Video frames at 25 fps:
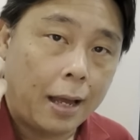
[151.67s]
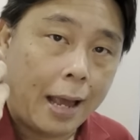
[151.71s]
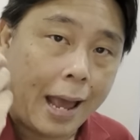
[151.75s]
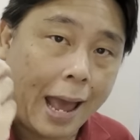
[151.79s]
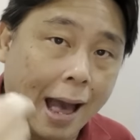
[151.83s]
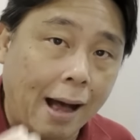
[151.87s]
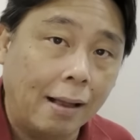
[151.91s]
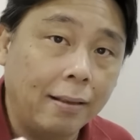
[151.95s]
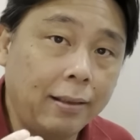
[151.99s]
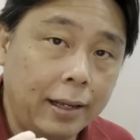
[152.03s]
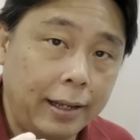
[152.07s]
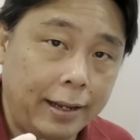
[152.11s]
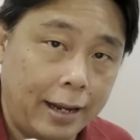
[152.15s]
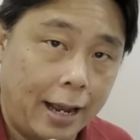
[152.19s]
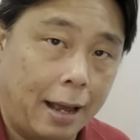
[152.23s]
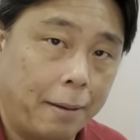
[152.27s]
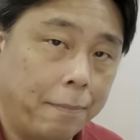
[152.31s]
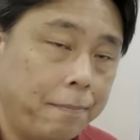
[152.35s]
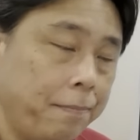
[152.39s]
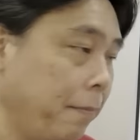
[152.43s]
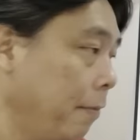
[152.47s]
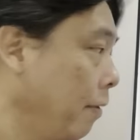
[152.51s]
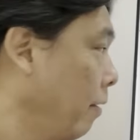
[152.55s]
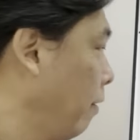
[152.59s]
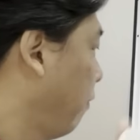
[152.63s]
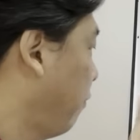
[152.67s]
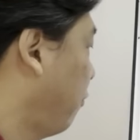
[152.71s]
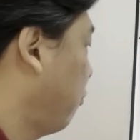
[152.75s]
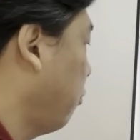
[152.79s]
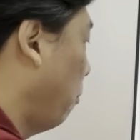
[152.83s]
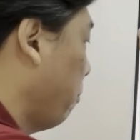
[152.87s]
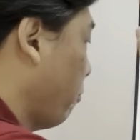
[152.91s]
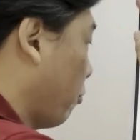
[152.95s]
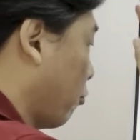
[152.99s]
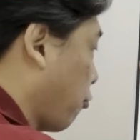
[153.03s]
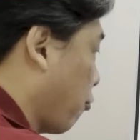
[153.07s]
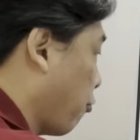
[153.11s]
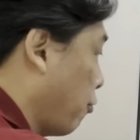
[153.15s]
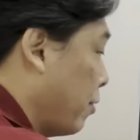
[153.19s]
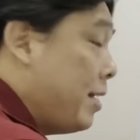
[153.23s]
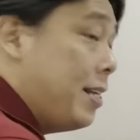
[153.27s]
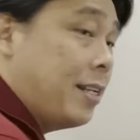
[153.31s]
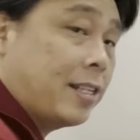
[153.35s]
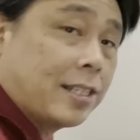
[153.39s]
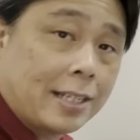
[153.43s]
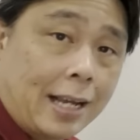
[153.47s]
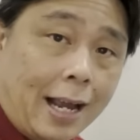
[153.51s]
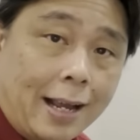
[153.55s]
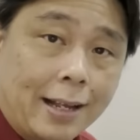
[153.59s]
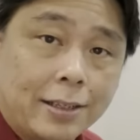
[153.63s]
L&M from 3
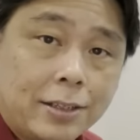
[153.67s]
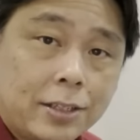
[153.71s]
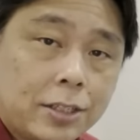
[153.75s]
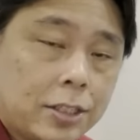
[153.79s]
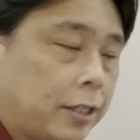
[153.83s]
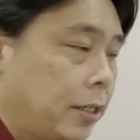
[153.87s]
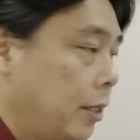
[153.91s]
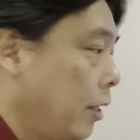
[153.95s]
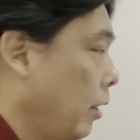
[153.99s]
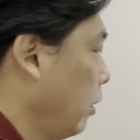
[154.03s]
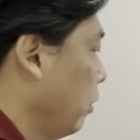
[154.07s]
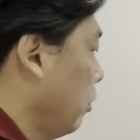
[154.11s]
cents